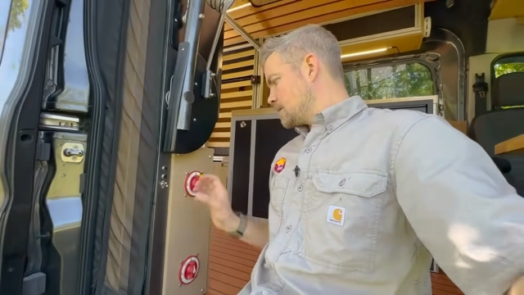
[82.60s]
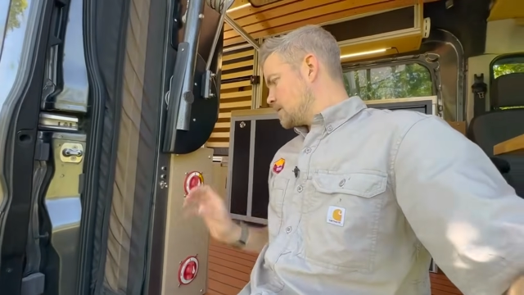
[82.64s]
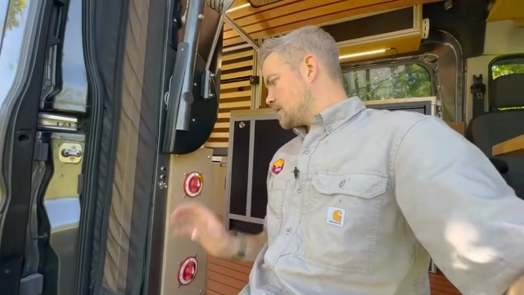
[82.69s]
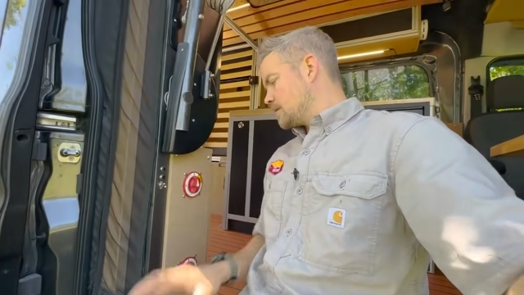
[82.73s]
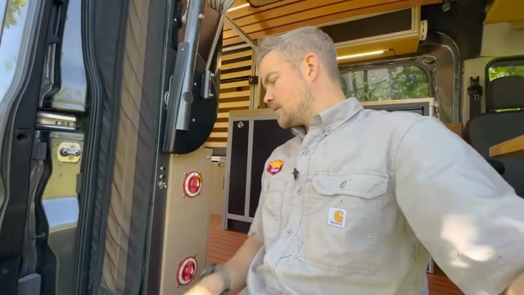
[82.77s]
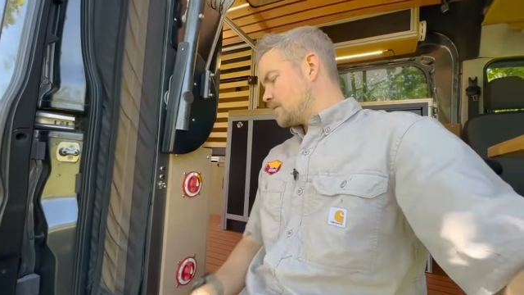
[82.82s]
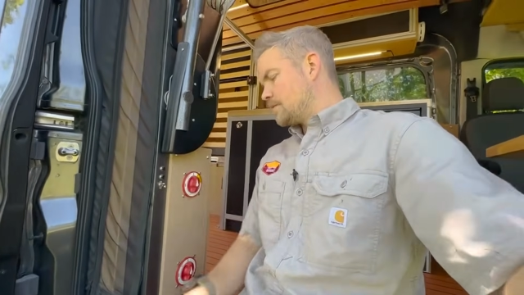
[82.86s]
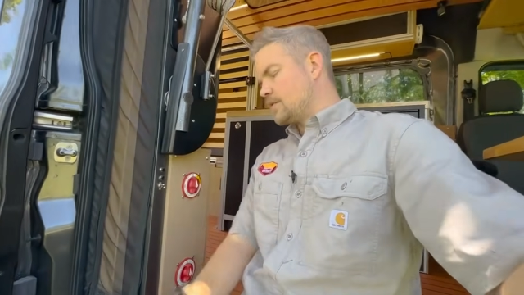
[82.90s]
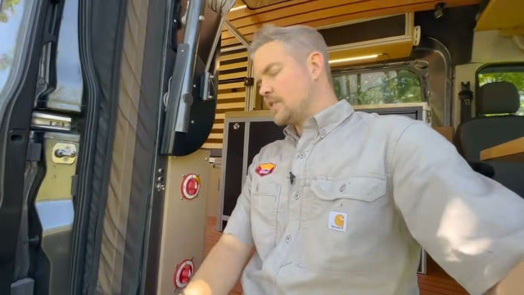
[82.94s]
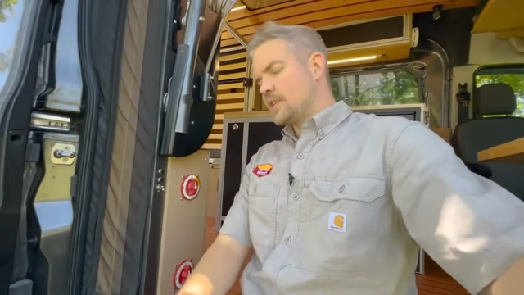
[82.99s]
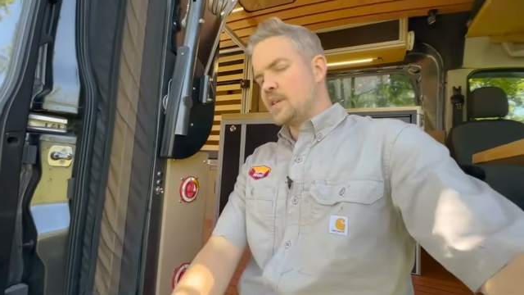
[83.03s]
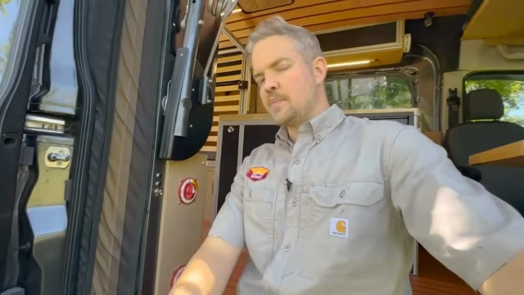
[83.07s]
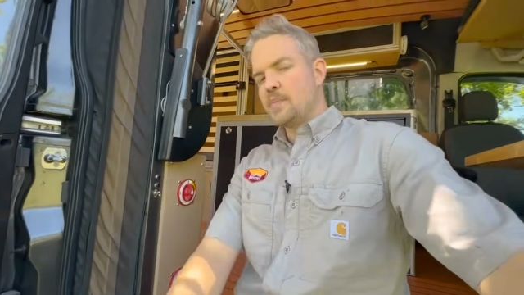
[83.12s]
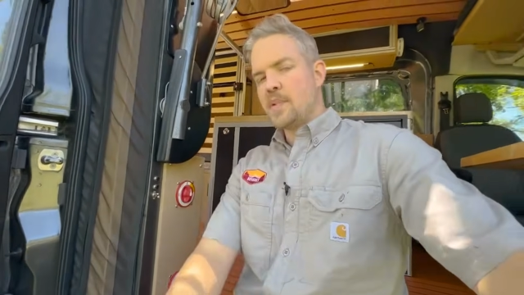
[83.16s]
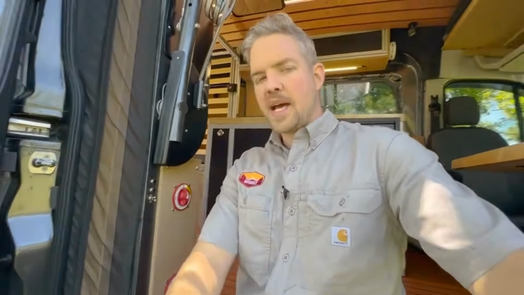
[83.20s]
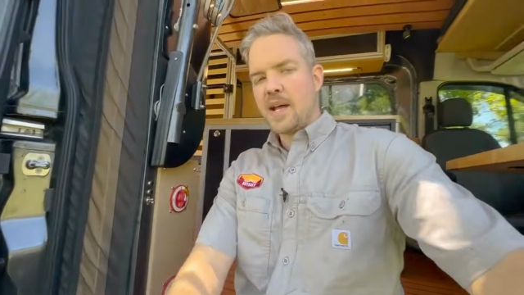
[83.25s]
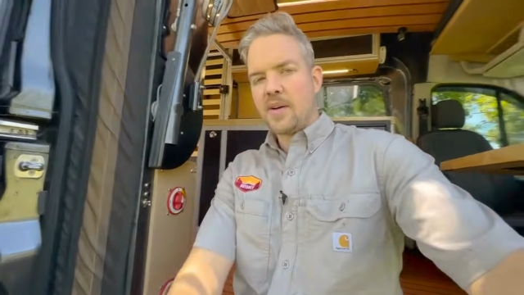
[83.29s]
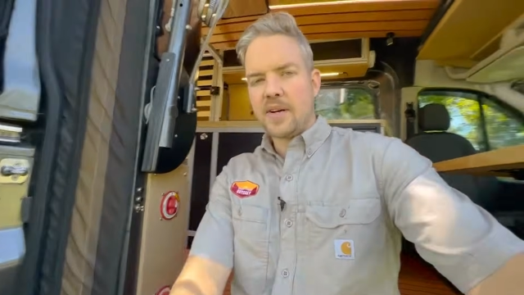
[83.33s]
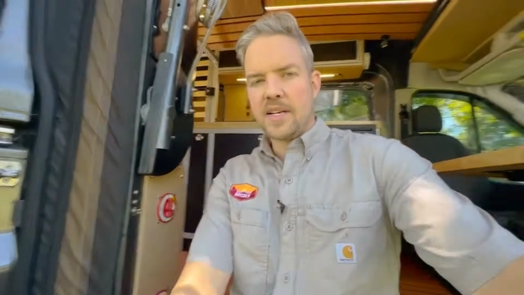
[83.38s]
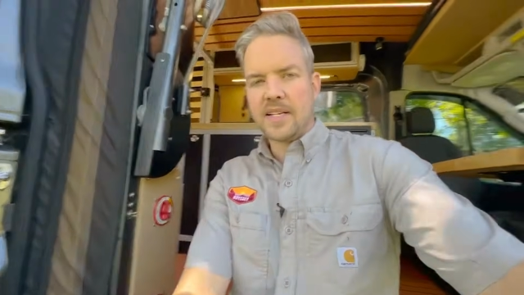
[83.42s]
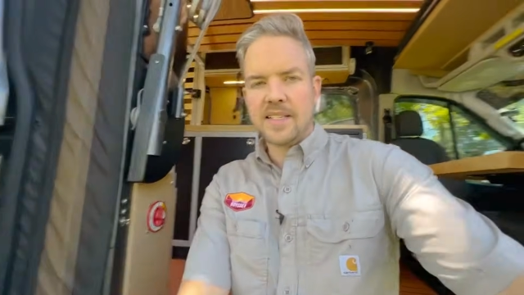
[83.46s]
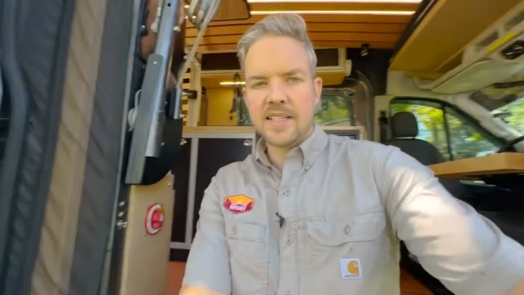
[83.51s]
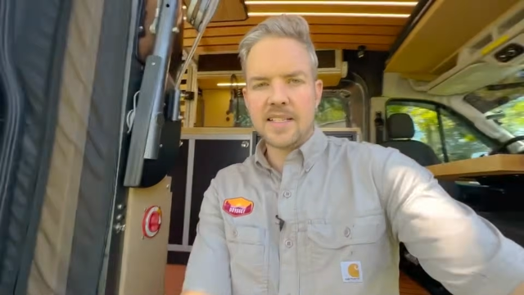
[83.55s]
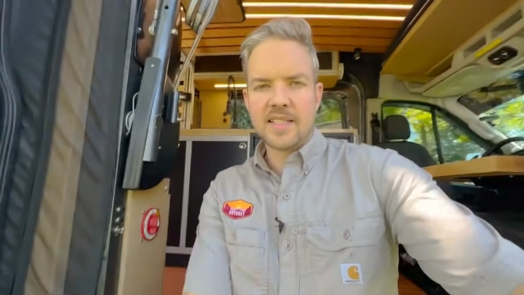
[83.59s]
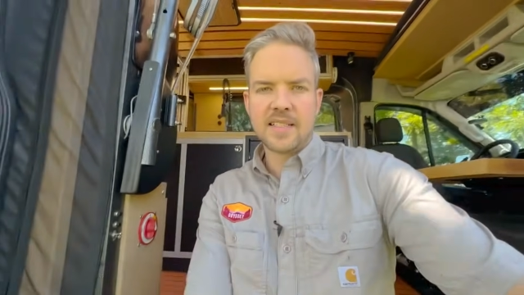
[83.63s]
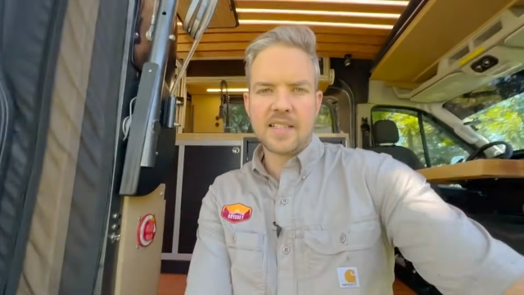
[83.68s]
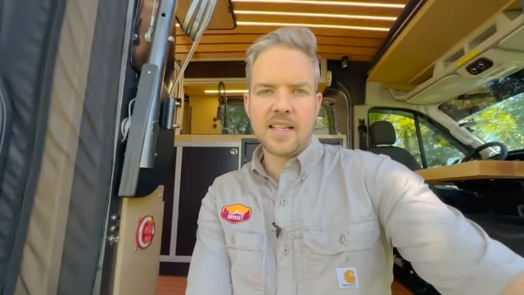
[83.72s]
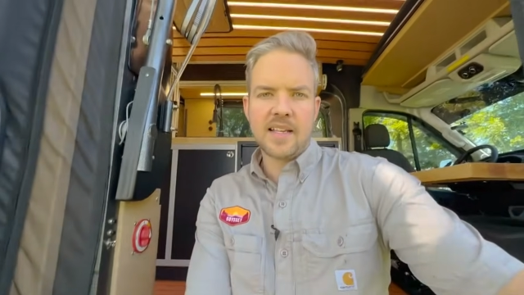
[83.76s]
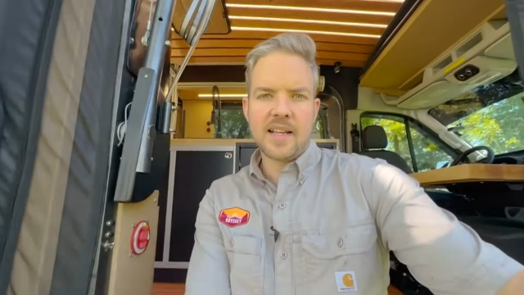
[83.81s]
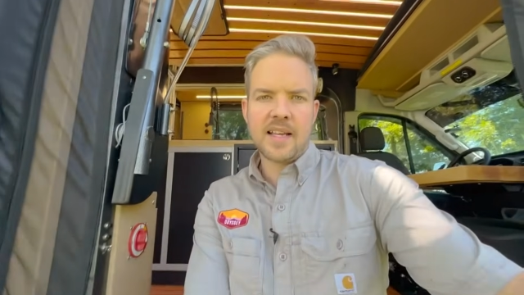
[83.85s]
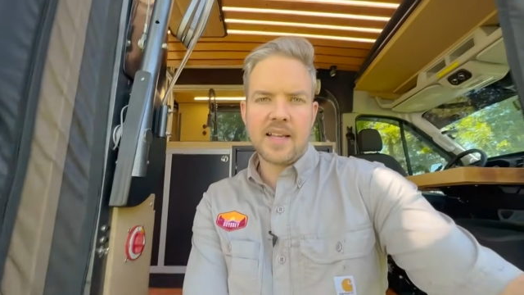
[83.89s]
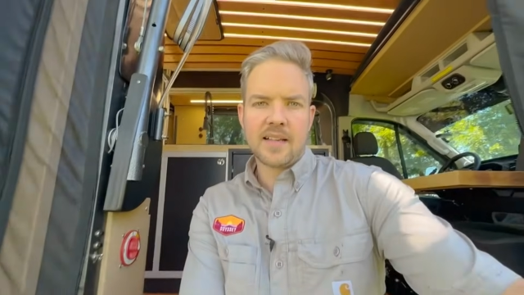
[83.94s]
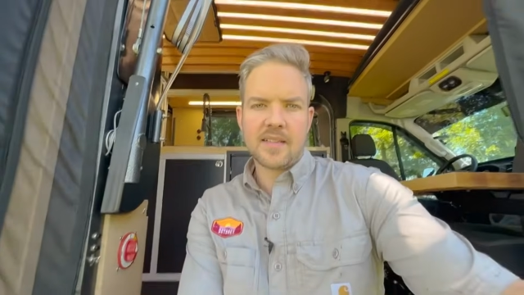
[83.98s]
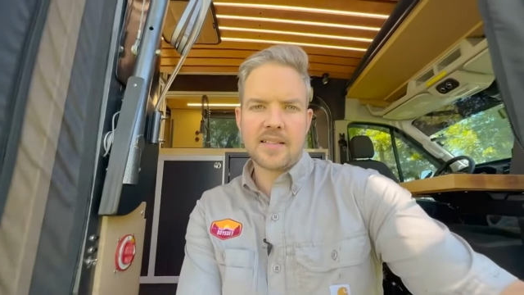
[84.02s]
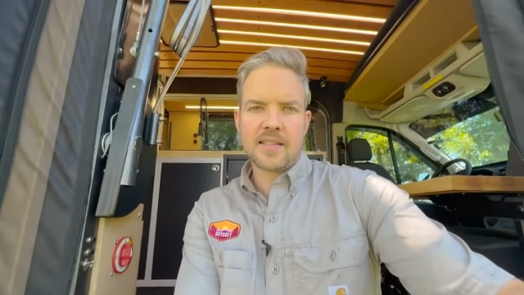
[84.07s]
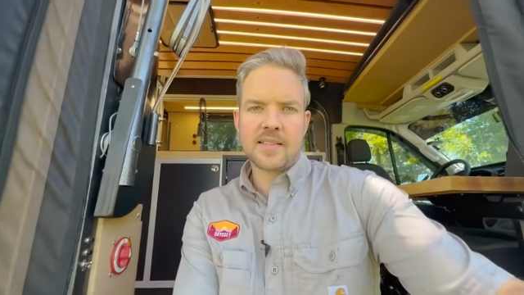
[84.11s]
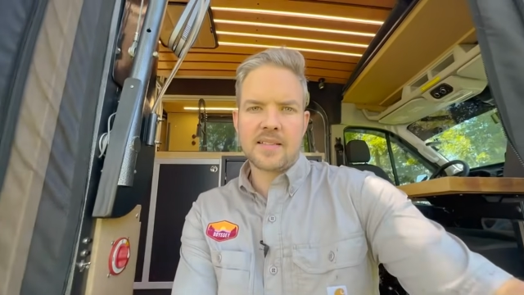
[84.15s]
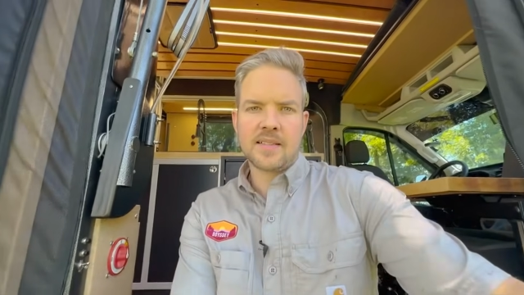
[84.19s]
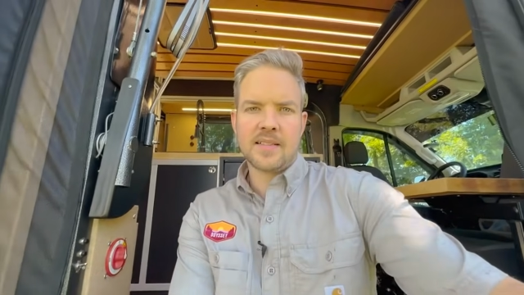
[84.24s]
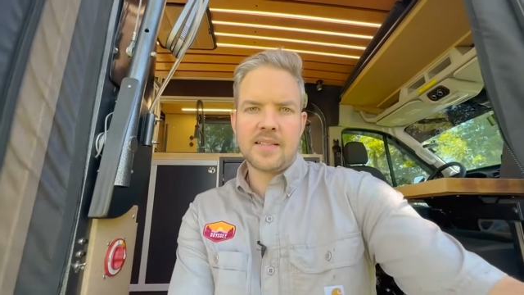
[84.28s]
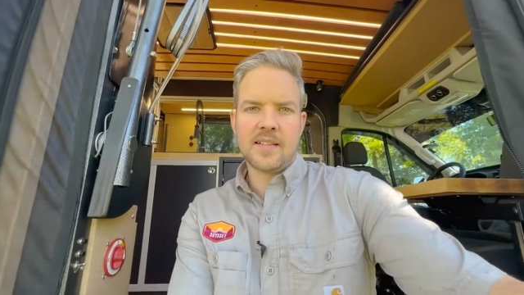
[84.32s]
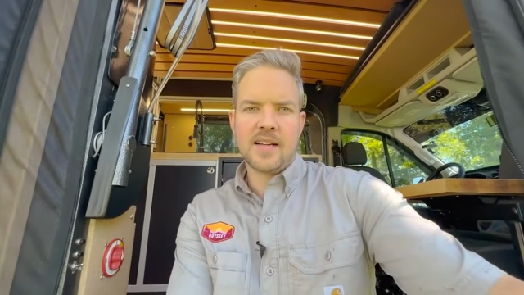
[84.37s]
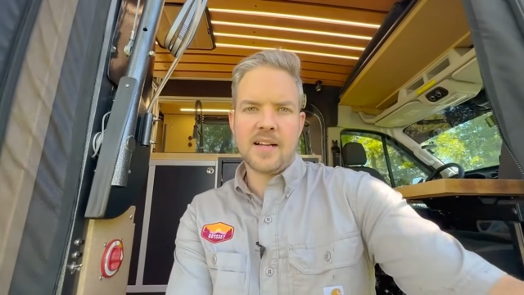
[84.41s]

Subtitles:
for the battery disconnects.